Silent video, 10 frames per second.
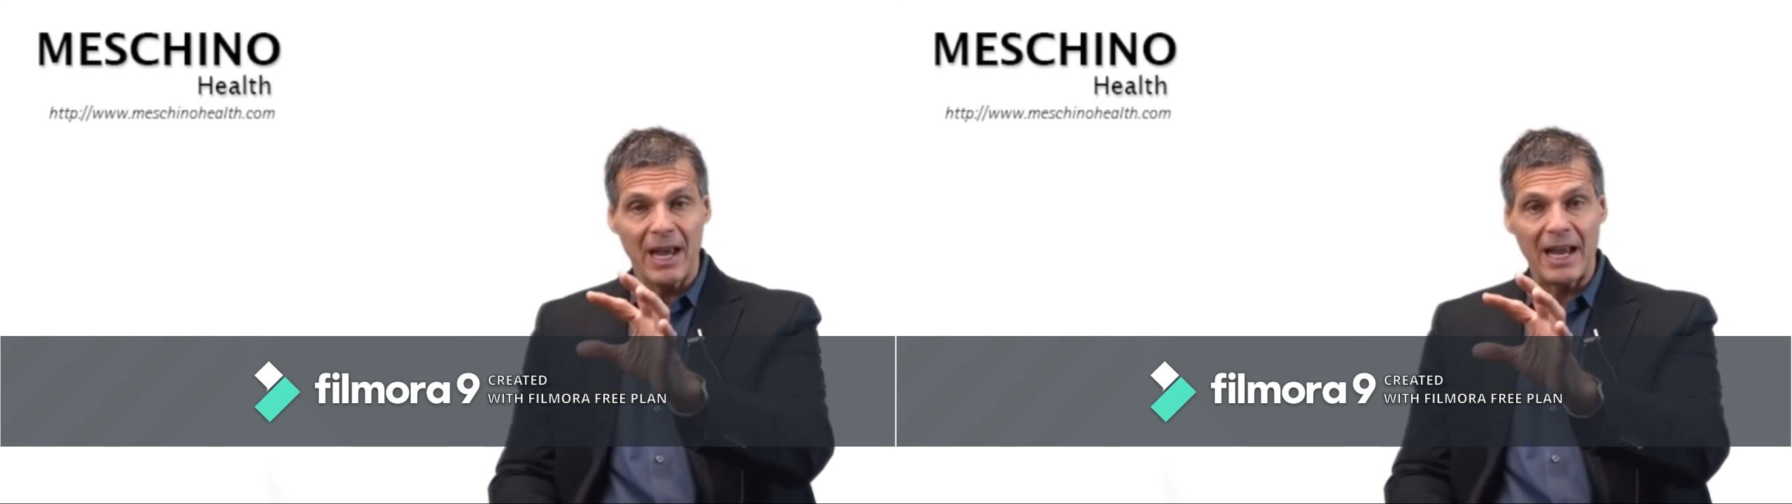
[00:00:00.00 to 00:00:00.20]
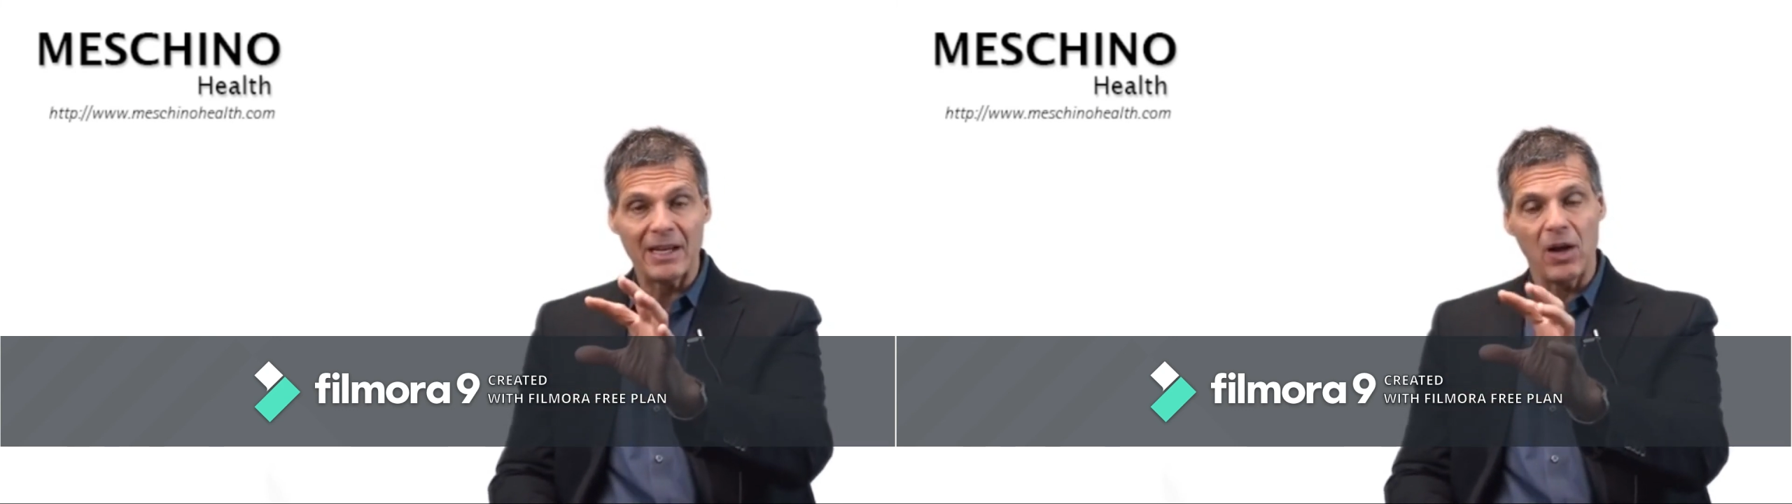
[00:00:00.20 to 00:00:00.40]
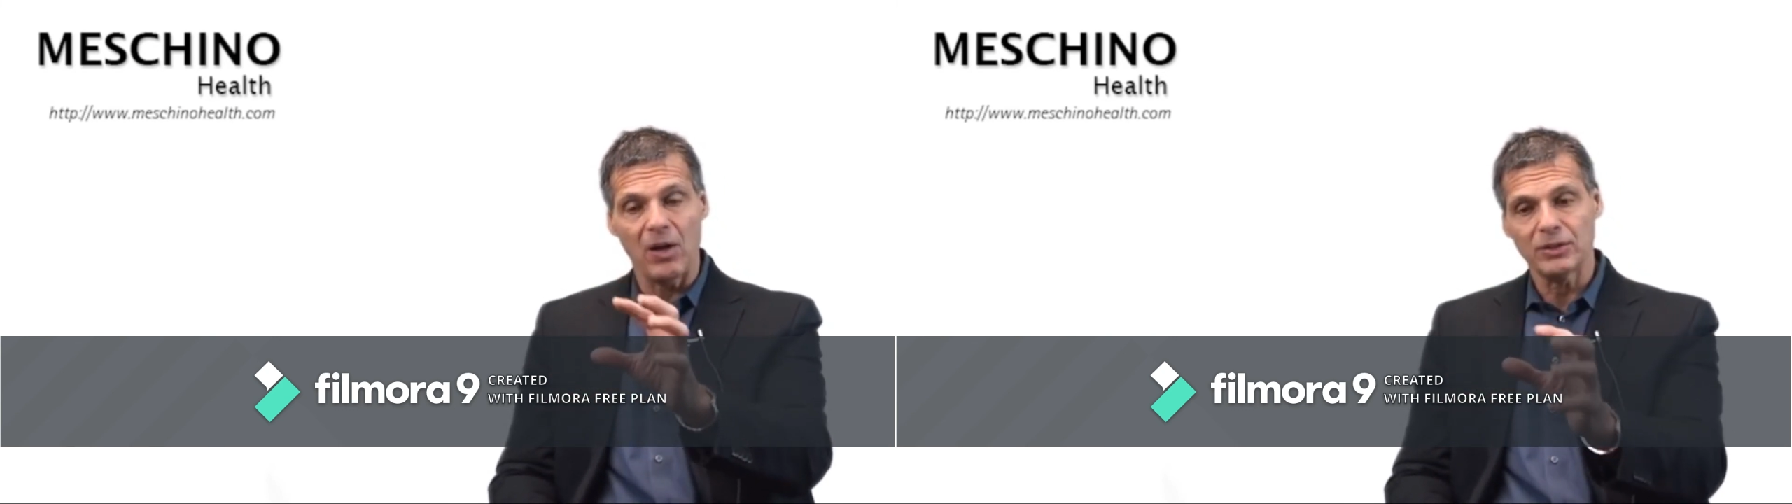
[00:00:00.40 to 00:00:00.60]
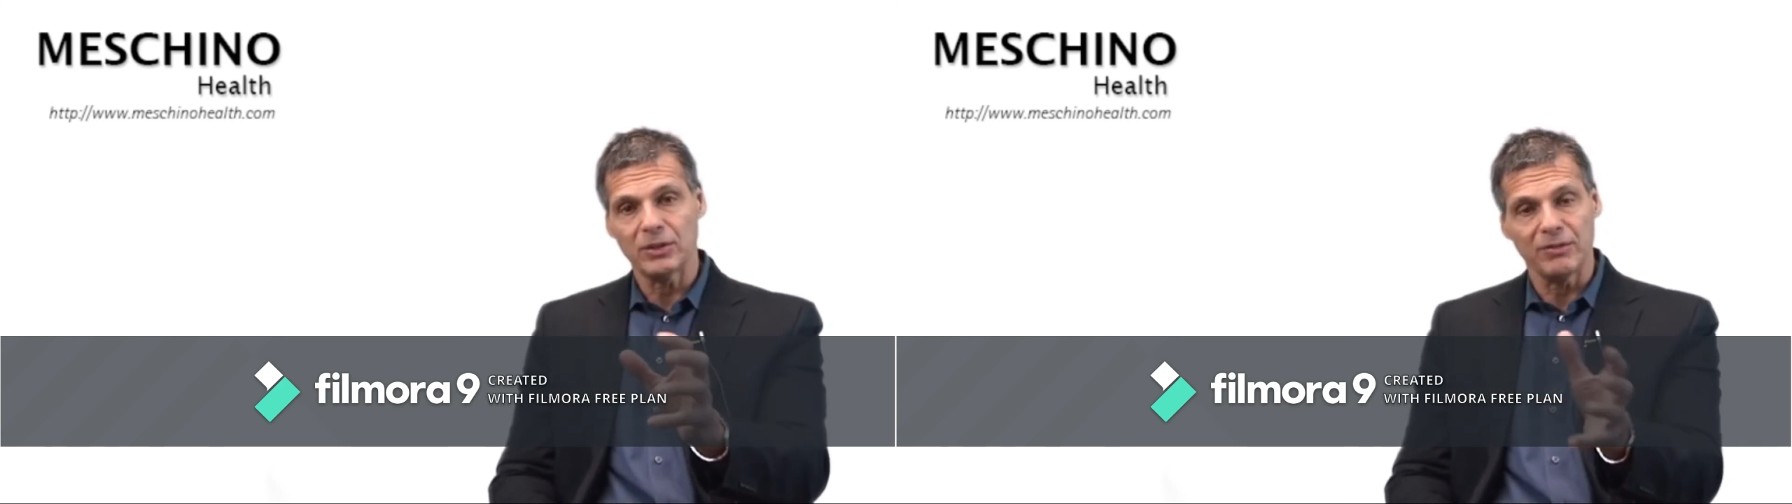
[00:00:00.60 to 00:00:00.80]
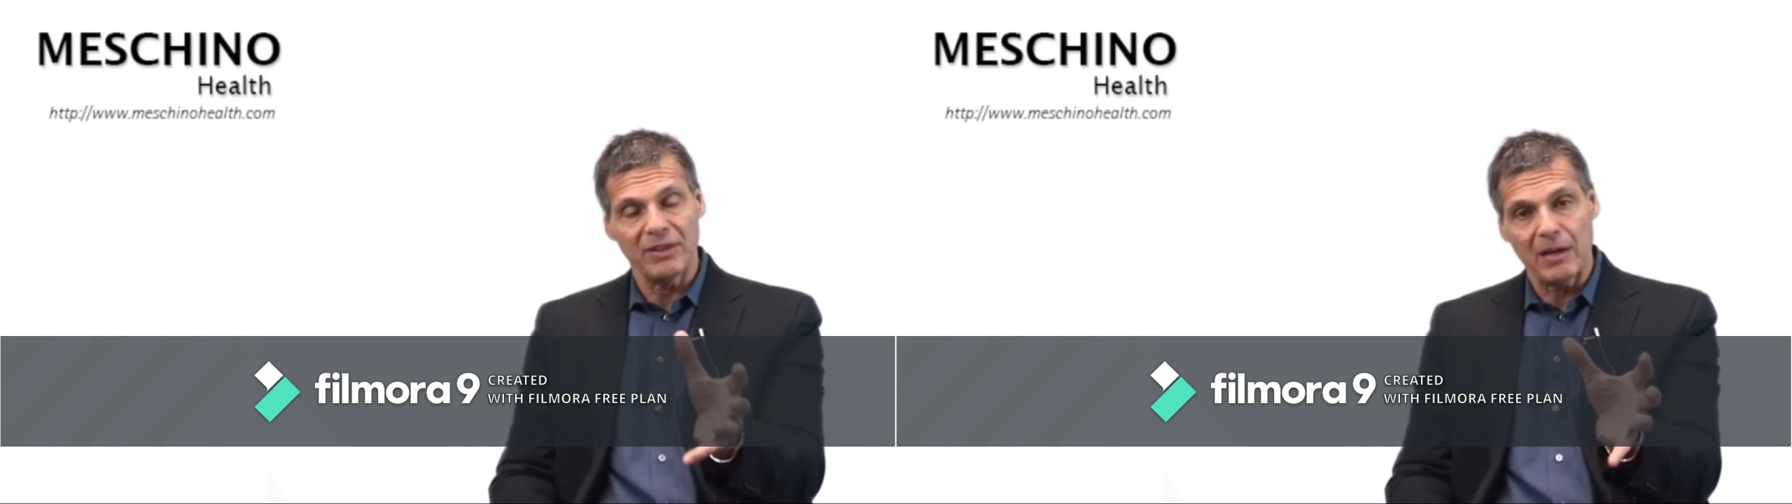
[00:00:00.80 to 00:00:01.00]
and
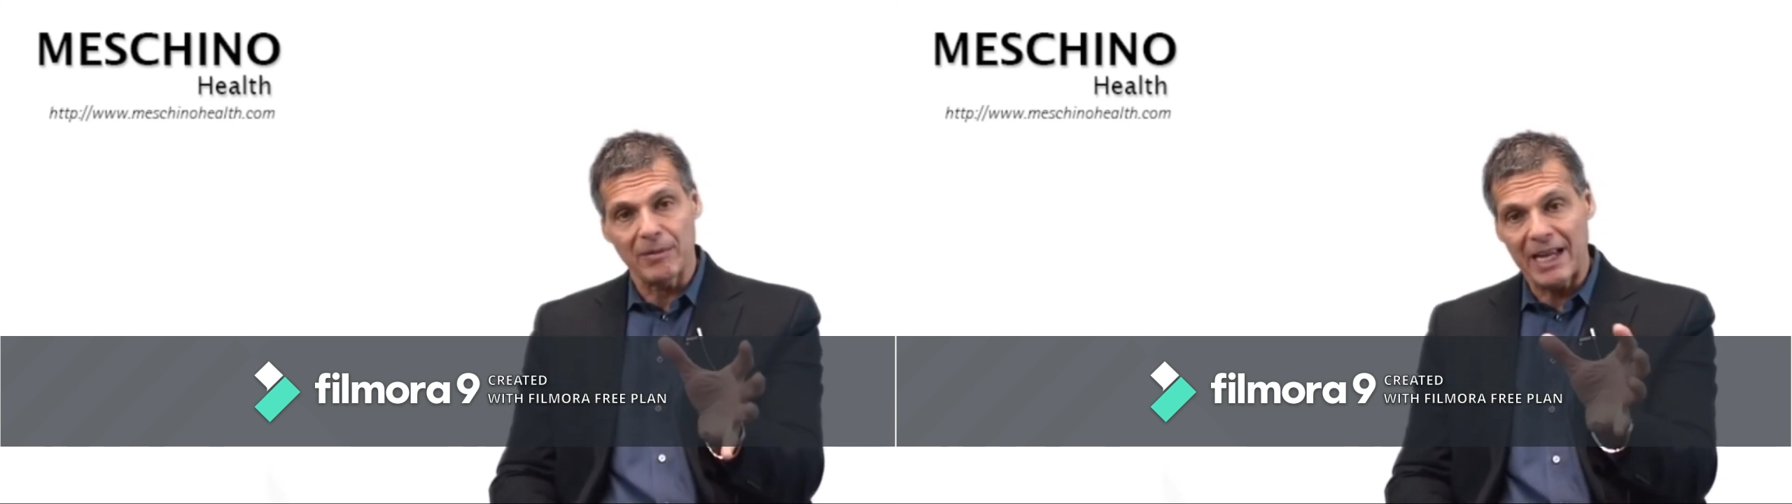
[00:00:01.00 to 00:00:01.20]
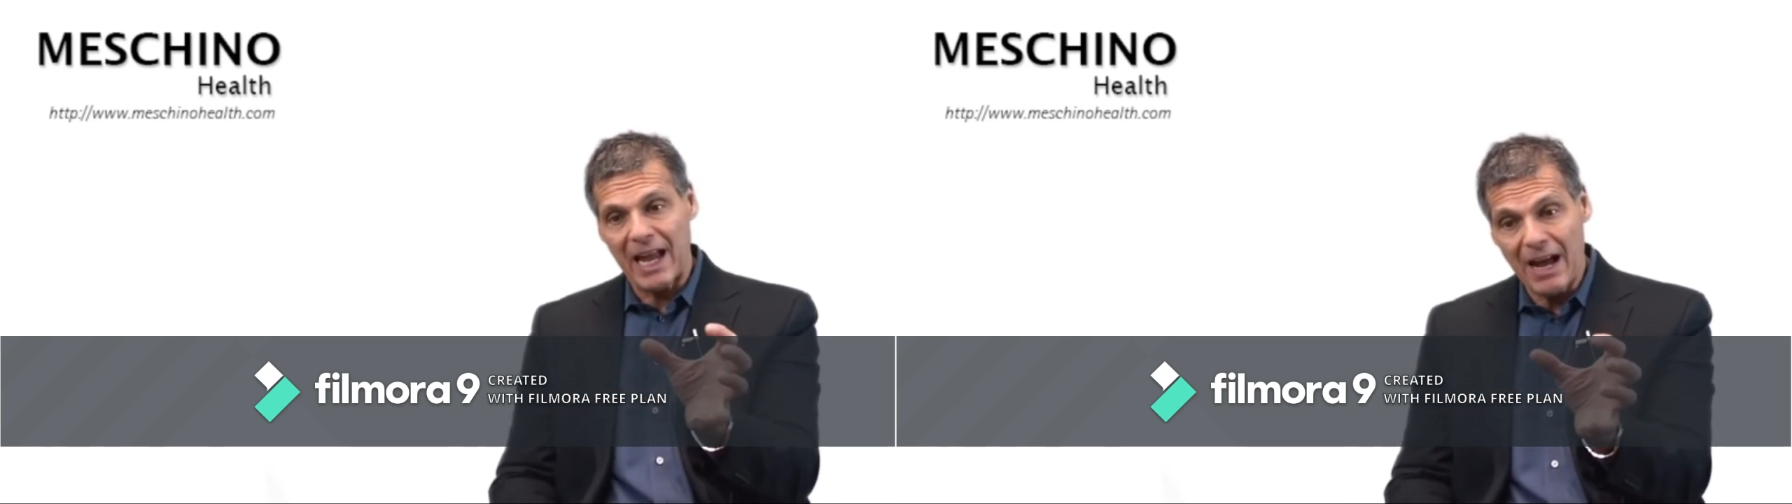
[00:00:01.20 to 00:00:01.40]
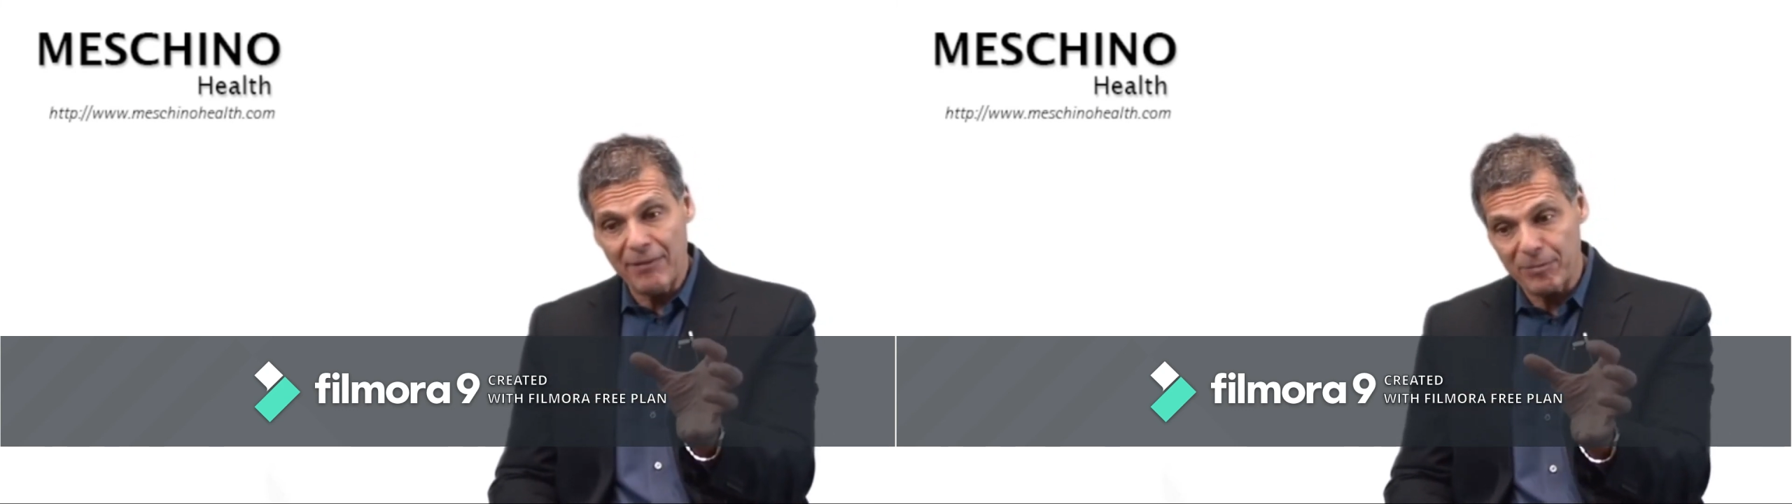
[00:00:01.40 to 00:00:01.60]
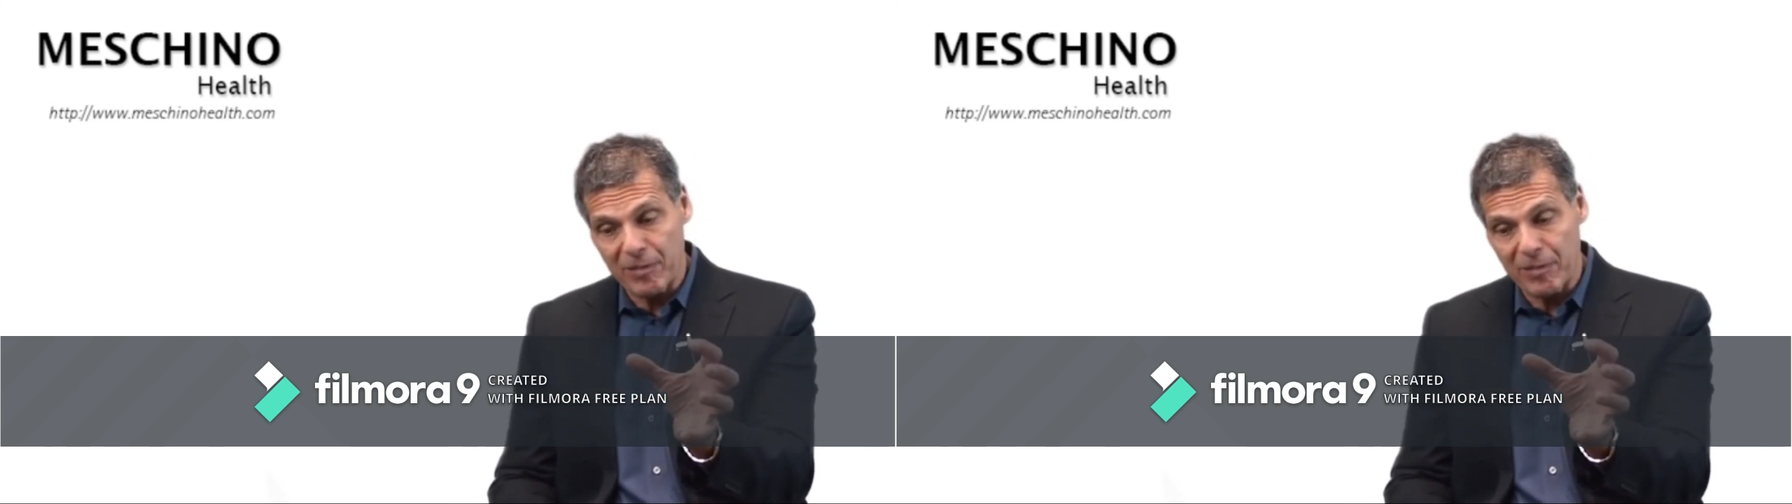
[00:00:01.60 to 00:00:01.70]
also if they already have